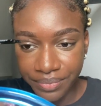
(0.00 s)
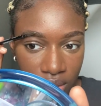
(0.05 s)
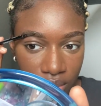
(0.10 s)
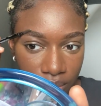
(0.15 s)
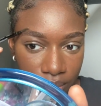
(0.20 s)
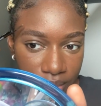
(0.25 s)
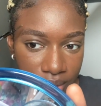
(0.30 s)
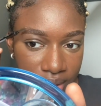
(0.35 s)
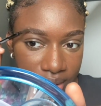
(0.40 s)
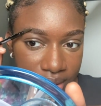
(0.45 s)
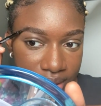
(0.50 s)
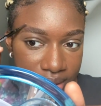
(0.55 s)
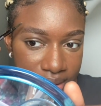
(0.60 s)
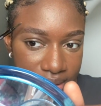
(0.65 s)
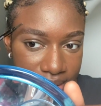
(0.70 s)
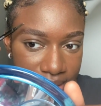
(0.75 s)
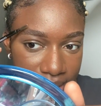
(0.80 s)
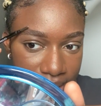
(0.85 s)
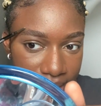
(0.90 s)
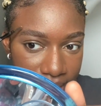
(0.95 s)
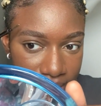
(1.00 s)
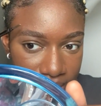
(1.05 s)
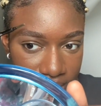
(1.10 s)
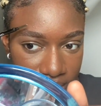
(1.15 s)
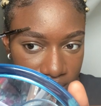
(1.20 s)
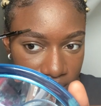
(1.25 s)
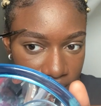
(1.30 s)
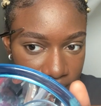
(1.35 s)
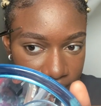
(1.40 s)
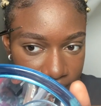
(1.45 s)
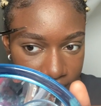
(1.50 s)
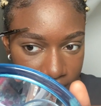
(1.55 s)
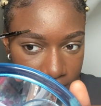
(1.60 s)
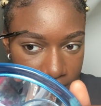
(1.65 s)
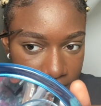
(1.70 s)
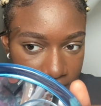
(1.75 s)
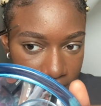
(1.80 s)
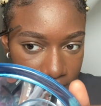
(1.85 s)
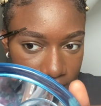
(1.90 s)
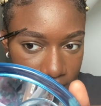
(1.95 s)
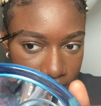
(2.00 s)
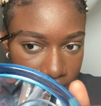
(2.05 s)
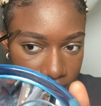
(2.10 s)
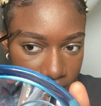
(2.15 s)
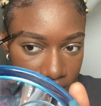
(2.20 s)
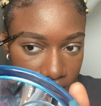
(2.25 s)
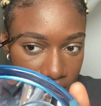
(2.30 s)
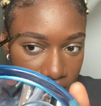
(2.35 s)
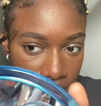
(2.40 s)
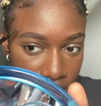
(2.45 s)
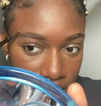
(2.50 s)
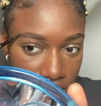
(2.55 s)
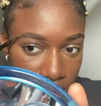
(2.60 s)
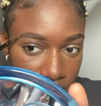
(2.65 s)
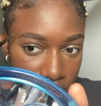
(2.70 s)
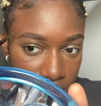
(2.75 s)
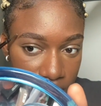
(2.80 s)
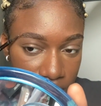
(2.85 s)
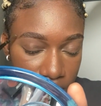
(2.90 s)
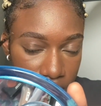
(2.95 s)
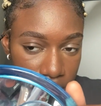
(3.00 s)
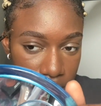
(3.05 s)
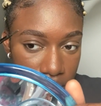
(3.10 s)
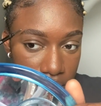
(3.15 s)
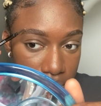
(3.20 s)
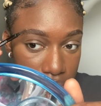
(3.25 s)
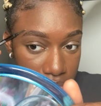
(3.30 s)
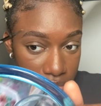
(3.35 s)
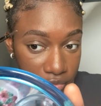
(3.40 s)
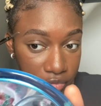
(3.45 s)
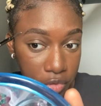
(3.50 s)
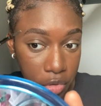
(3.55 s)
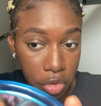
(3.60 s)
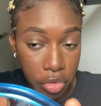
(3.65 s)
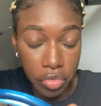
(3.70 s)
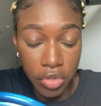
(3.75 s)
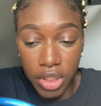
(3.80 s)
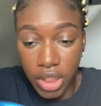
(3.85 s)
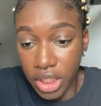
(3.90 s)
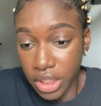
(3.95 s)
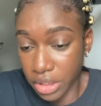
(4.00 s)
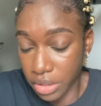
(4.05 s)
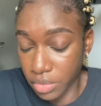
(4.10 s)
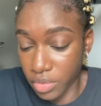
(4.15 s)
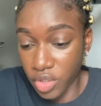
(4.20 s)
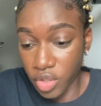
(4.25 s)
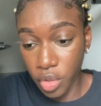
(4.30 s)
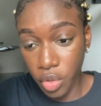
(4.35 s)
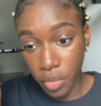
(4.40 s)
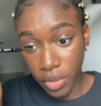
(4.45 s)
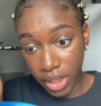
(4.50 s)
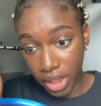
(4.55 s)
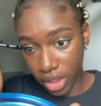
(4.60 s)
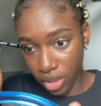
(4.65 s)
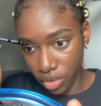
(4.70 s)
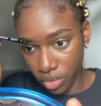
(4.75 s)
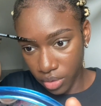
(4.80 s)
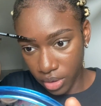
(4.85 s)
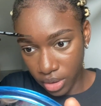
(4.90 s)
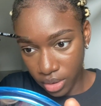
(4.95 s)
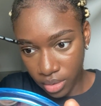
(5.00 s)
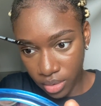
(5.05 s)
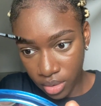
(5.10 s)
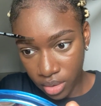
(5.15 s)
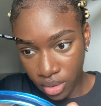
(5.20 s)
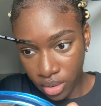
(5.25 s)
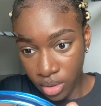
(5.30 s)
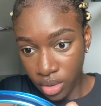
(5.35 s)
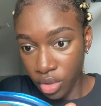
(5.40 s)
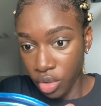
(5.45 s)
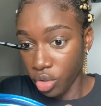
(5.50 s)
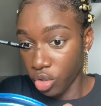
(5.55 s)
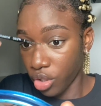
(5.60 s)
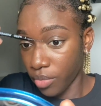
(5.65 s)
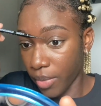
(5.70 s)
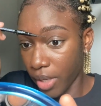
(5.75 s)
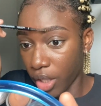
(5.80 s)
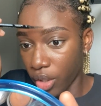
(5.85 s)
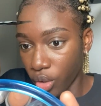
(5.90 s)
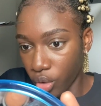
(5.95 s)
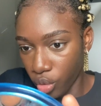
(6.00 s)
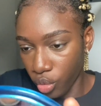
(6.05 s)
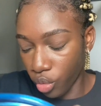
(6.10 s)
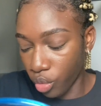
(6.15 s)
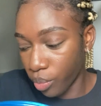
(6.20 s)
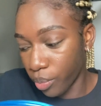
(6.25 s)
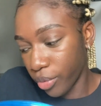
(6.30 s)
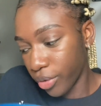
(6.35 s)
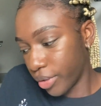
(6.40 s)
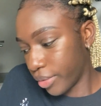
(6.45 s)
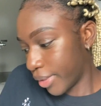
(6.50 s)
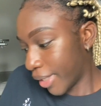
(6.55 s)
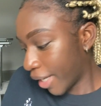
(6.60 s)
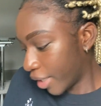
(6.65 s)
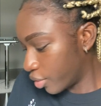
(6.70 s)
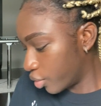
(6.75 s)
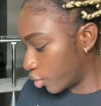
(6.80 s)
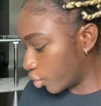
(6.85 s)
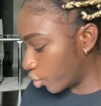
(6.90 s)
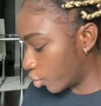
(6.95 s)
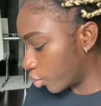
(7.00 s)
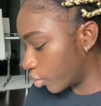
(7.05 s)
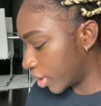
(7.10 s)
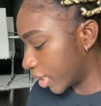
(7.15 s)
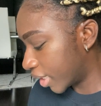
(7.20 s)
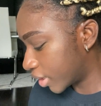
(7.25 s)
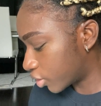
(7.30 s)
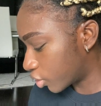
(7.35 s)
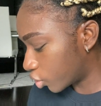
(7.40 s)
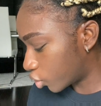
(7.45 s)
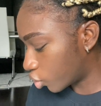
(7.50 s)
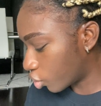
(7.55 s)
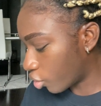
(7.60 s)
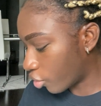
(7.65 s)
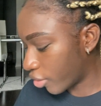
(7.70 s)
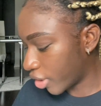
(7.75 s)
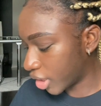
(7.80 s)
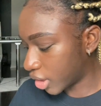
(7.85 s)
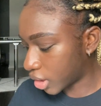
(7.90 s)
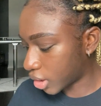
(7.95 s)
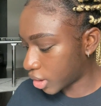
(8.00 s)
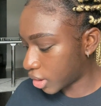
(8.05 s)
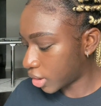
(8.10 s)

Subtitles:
What is that? It's not fair, man. And if you do it, you know what you're doing. Or you might not know, but now you know. That's also great.